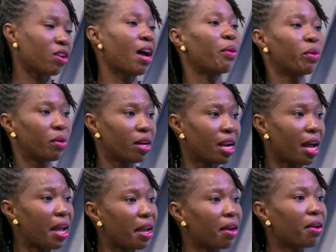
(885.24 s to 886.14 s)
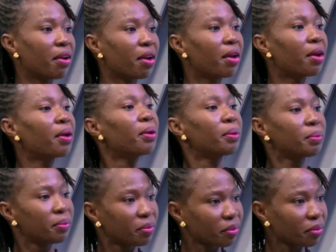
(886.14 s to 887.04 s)
na nkwara no so aye mo
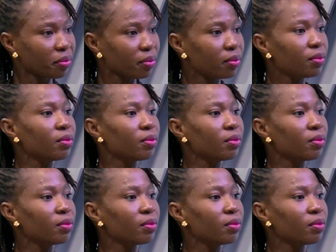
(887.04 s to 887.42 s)
mukusua